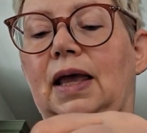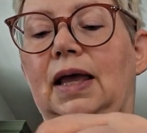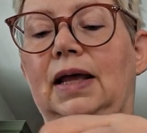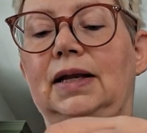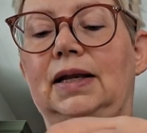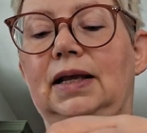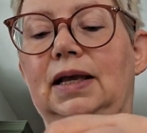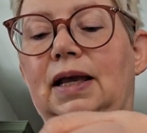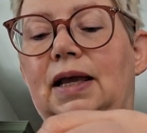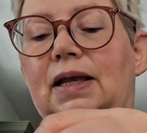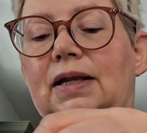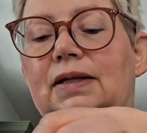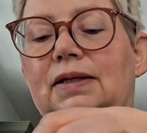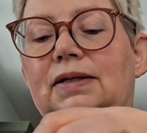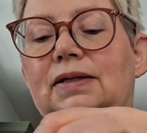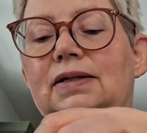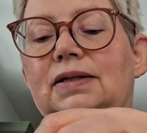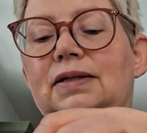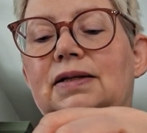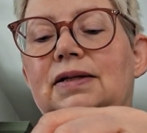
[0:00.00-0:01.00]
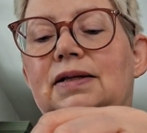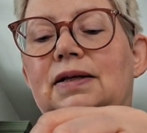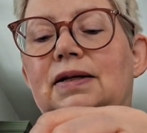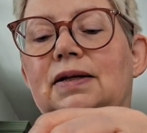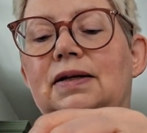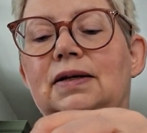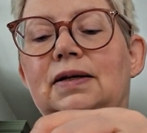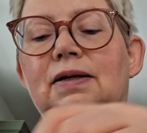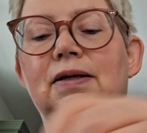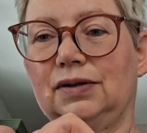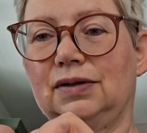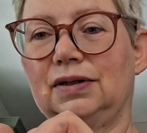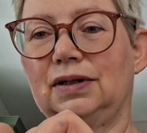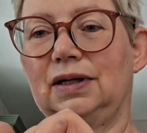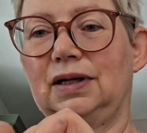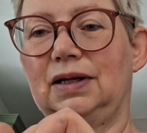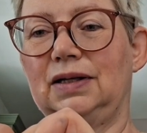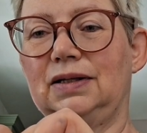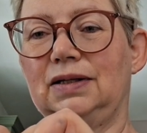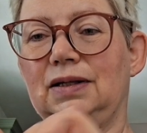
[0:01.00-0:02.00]
any ends just to
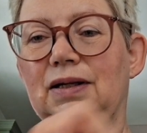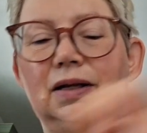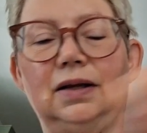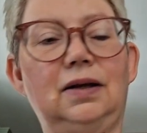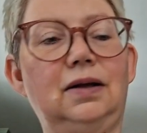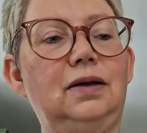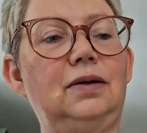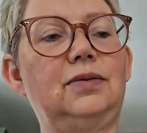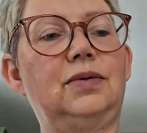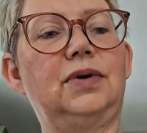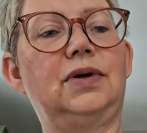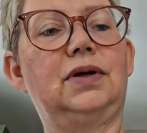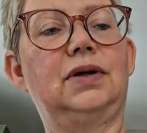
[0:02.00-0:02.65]
neaten it up.